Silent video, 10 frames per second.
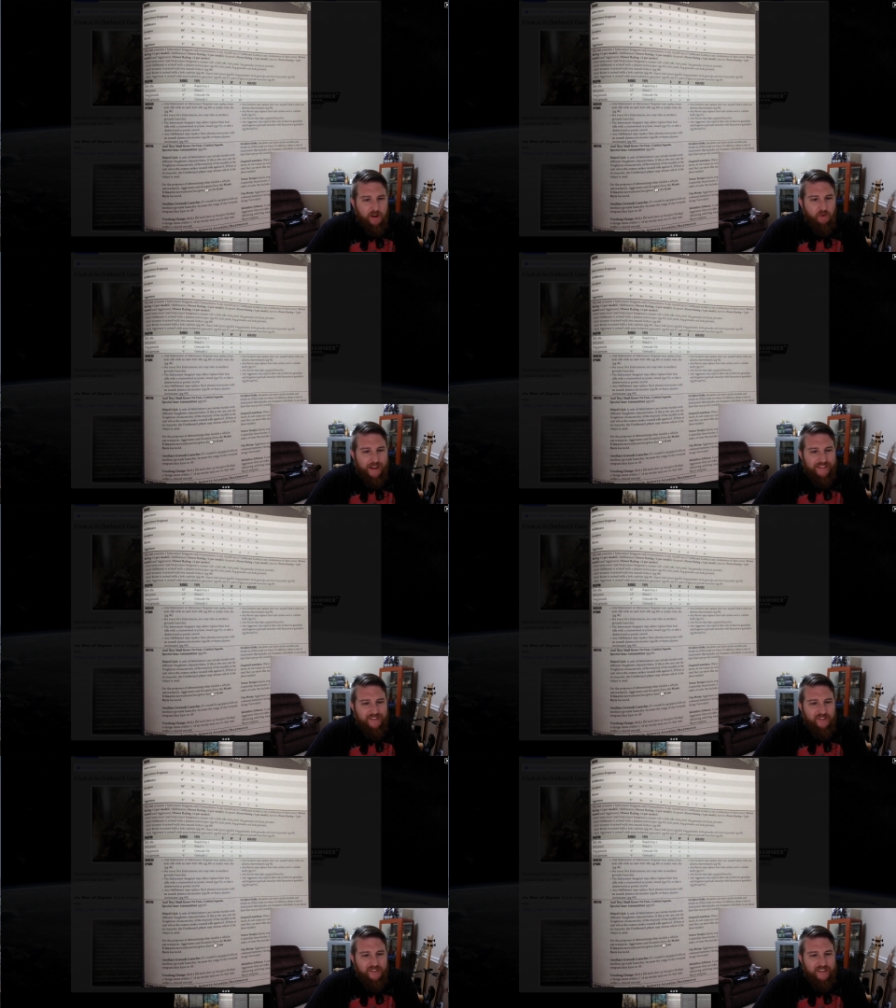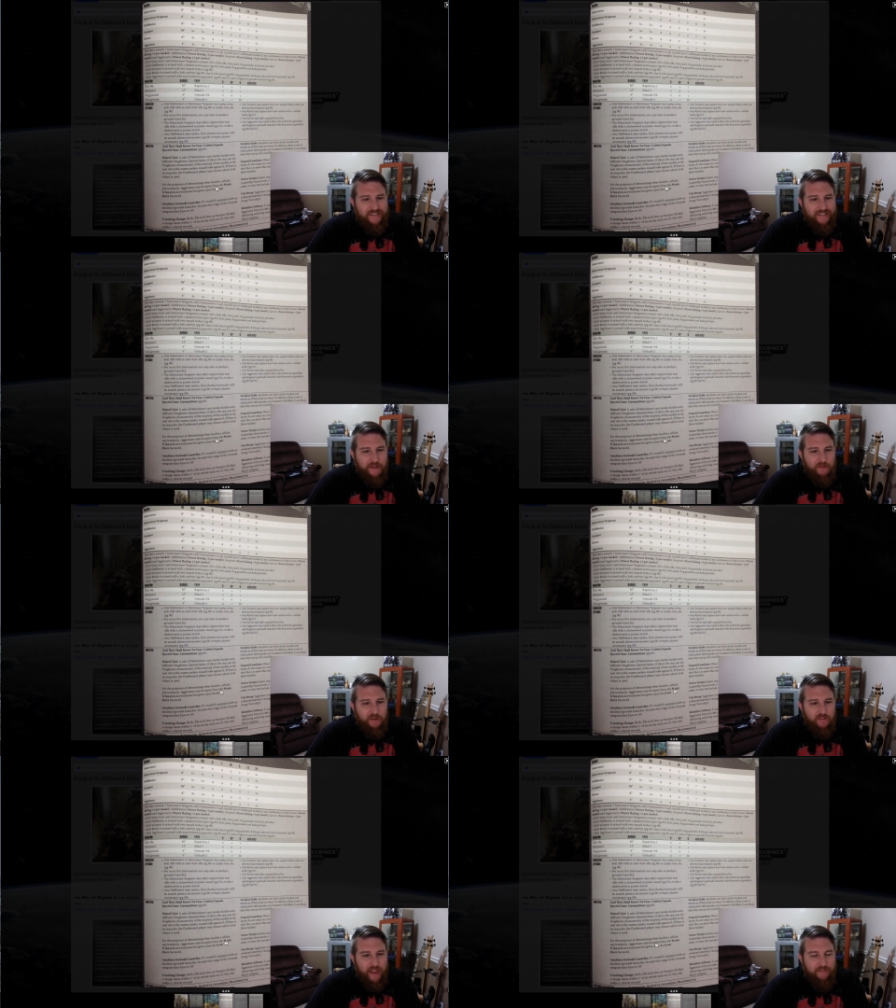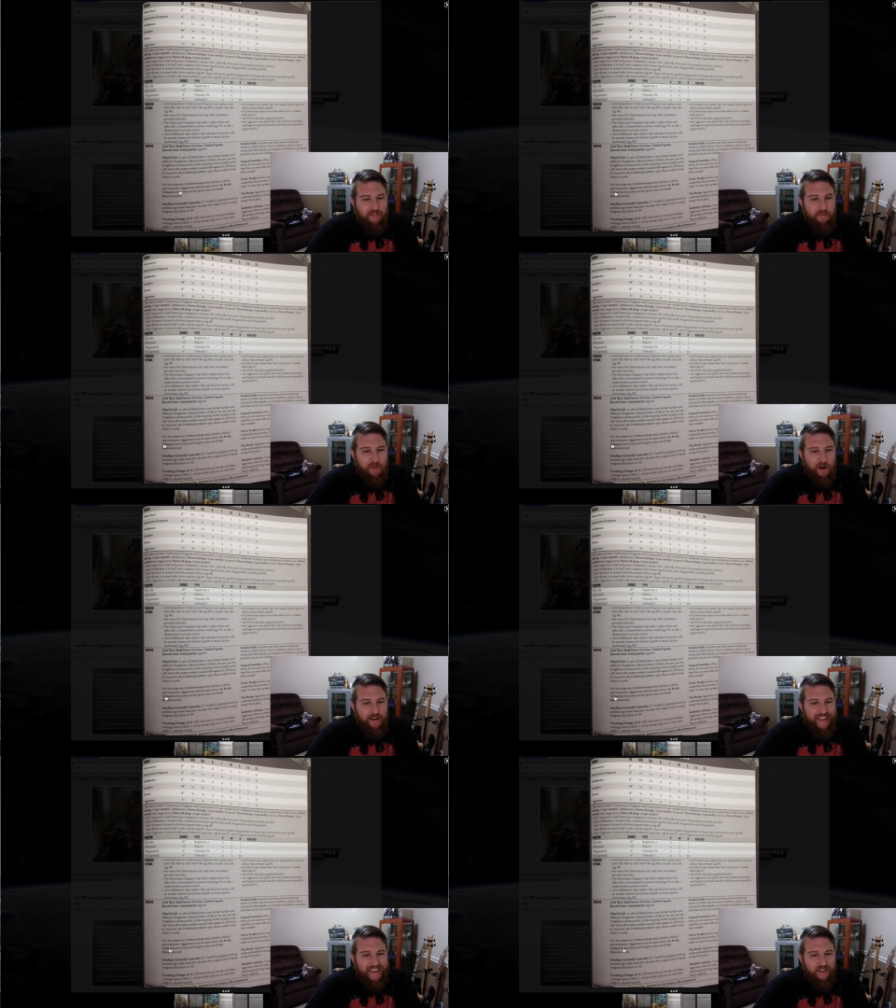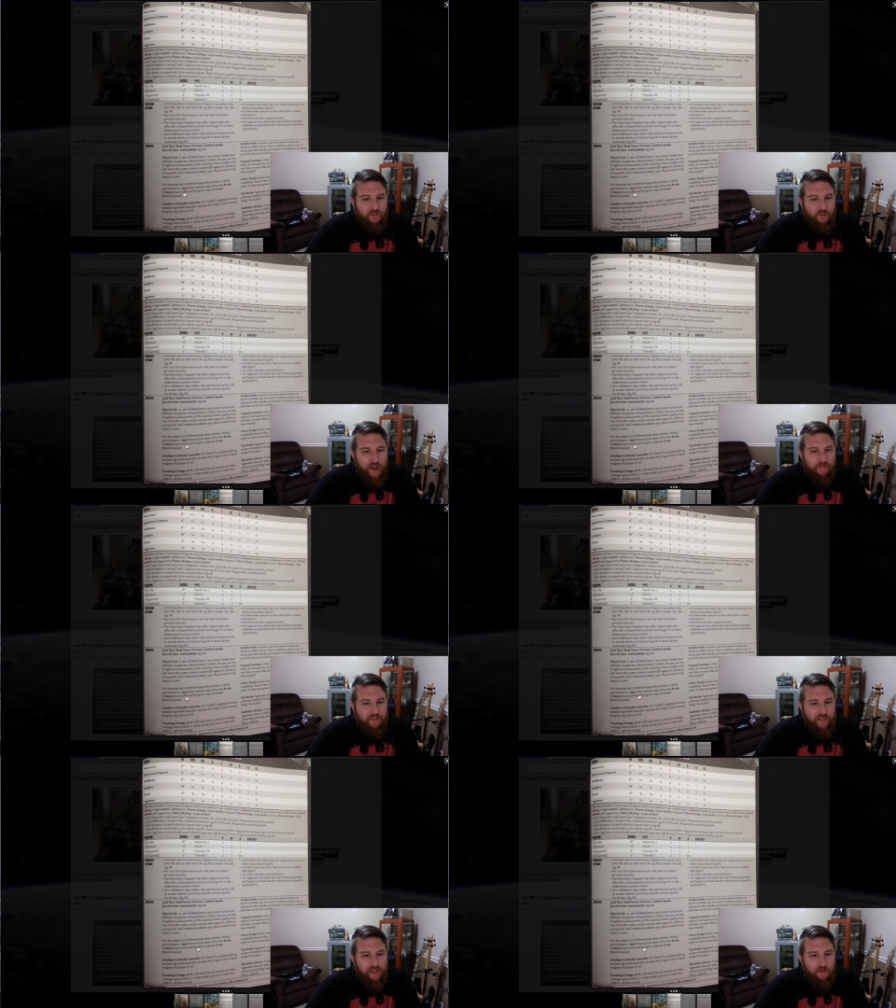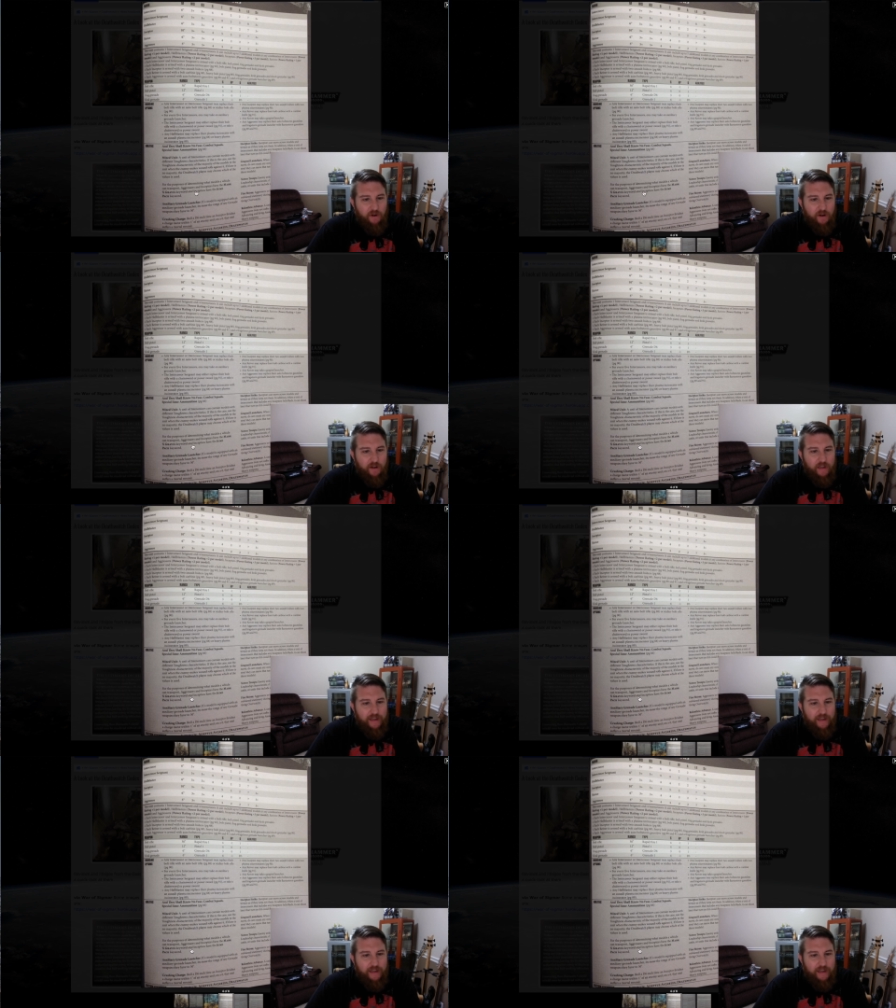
Aggressors and Inceptors have the Mark X Gravis keyword,